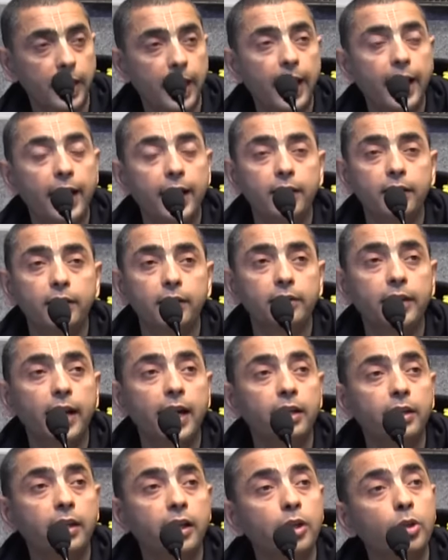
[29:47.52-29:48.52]
And
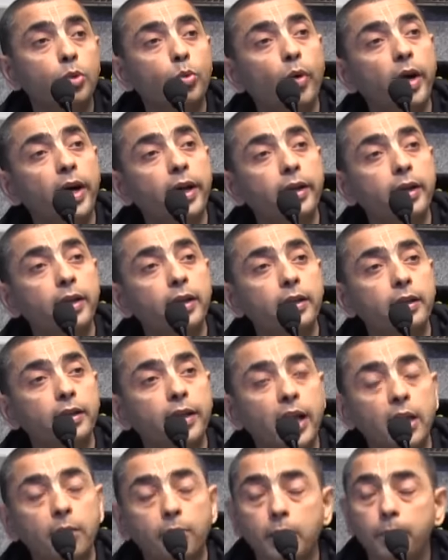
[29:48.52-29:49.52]
that inquiry
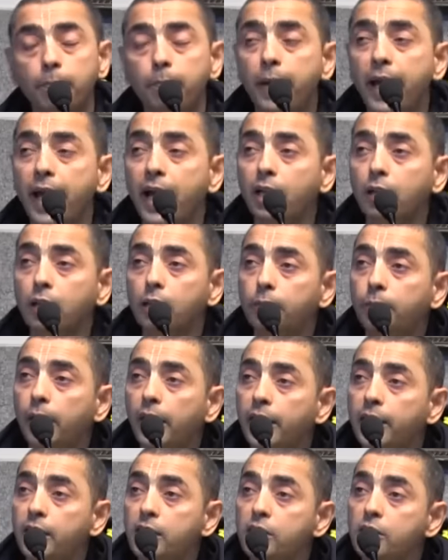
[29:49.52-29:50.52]
can be backed
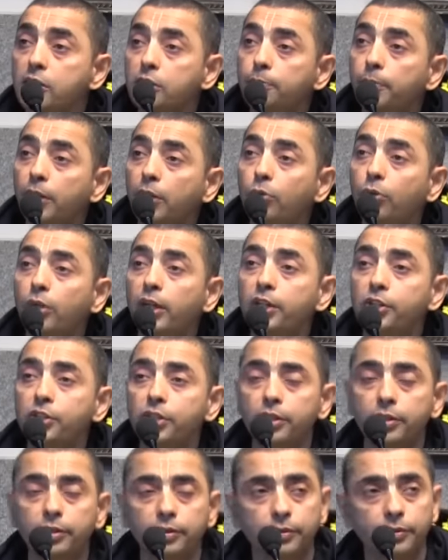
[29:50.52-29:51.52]
by
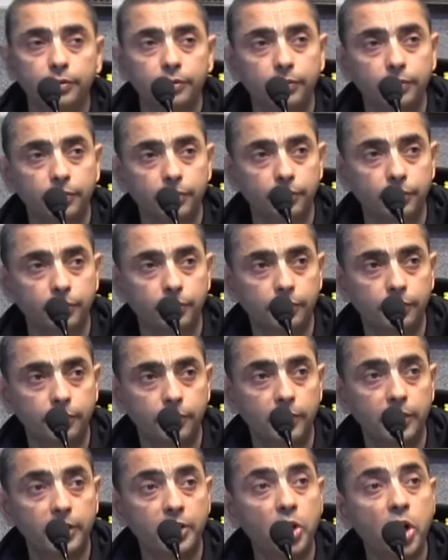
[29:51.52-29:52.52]
speculation,
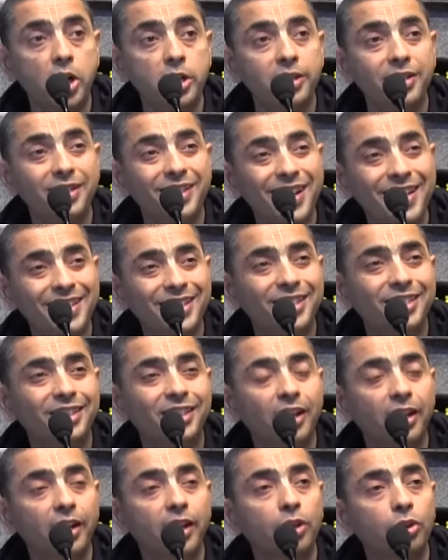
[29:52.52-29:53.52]
not
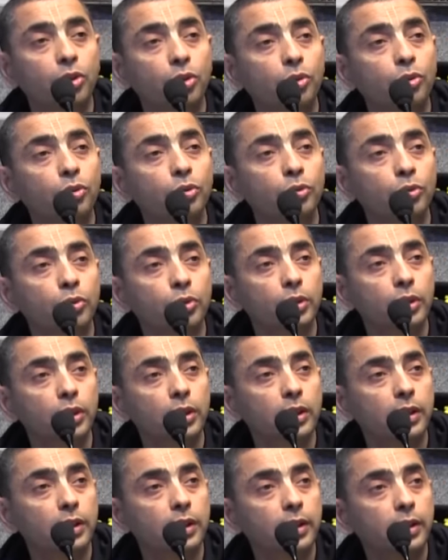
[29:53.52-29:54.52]
necessarily through
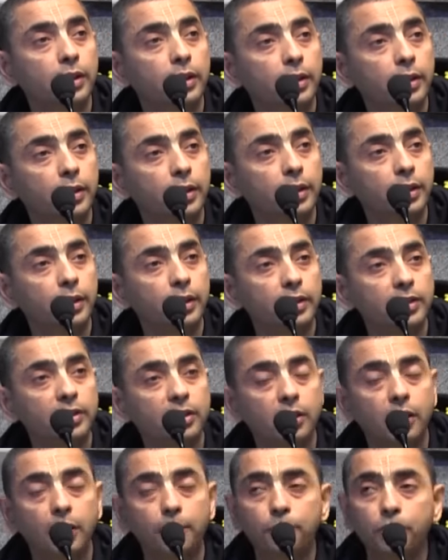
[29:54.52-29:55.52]

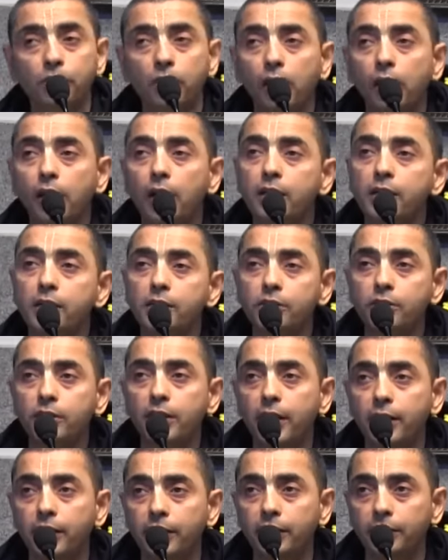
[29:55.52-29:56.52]
scriptural
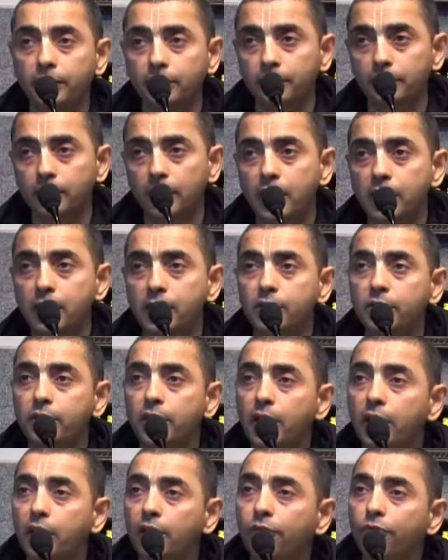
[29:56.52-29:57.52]
understanding
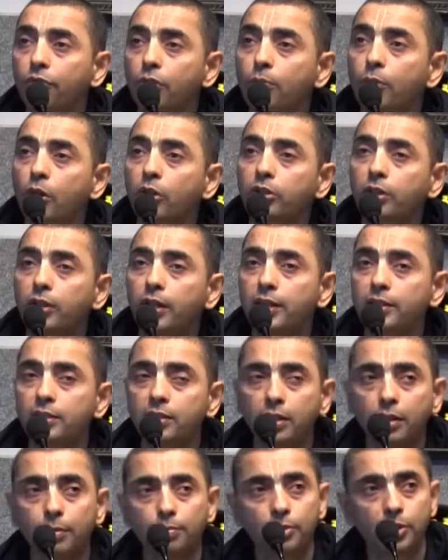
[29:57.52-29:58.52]
understanding from authorized
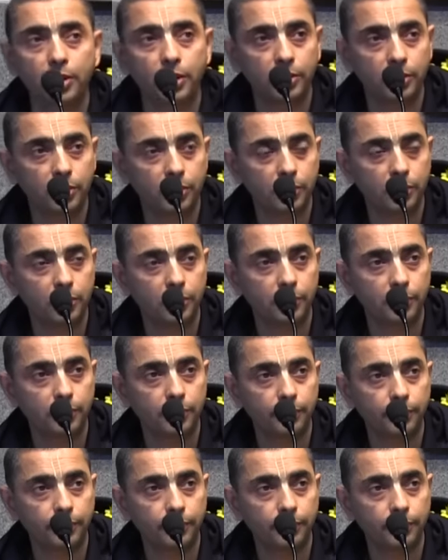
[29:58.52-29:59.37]
scriptures.